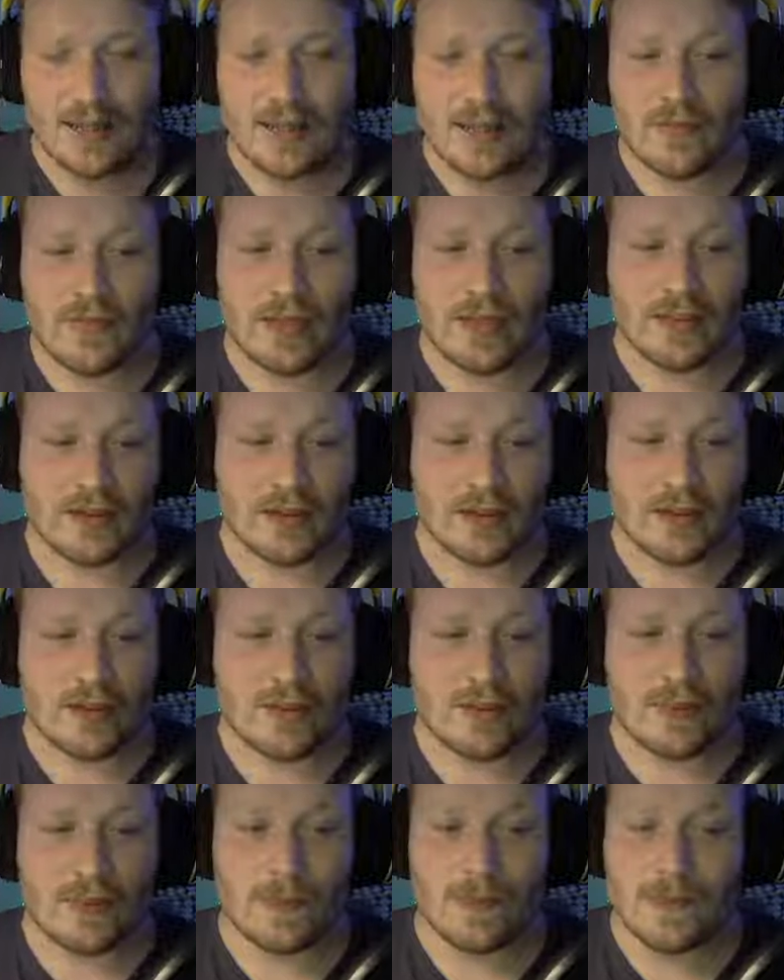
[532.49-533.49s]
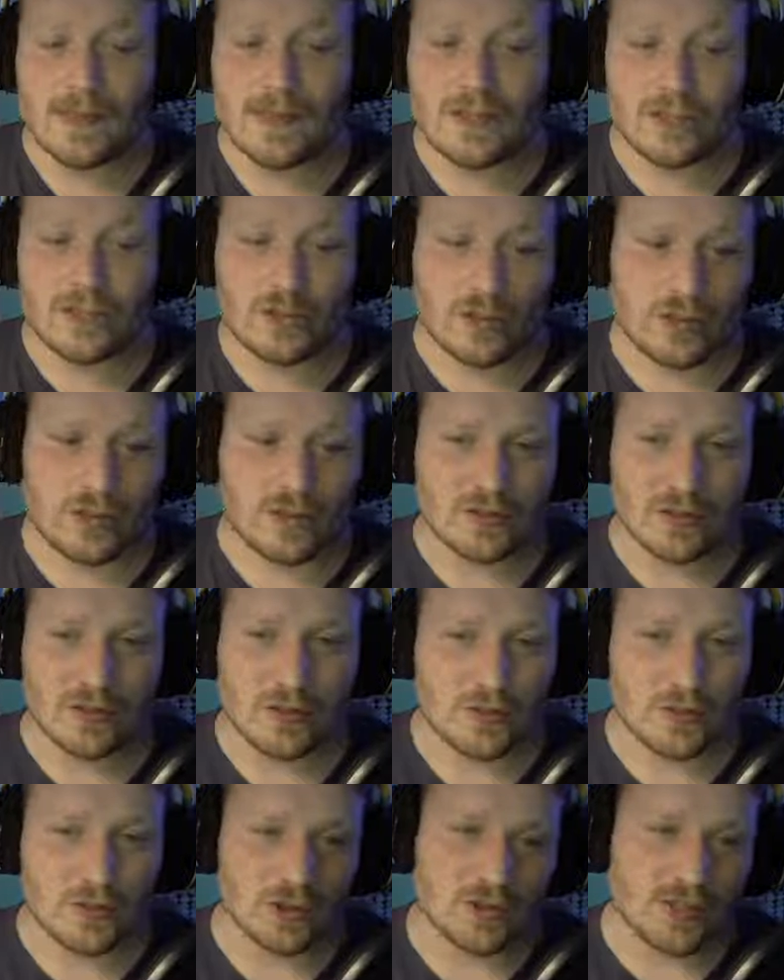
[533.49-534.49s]
then there's no
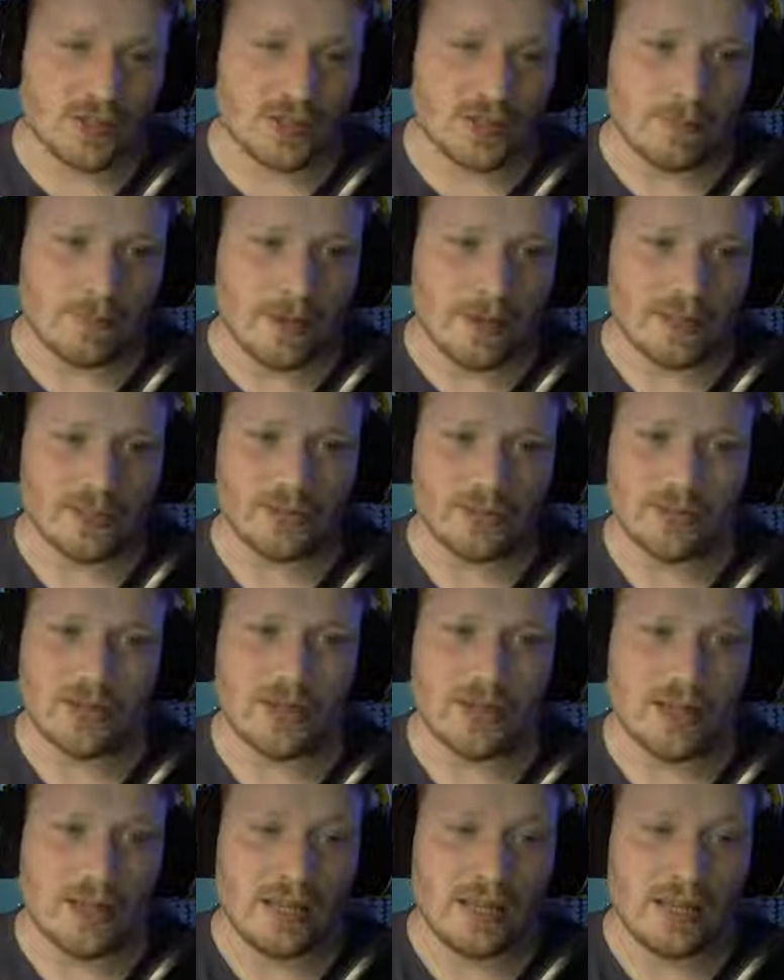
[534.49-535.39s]
such thing as a bad unit.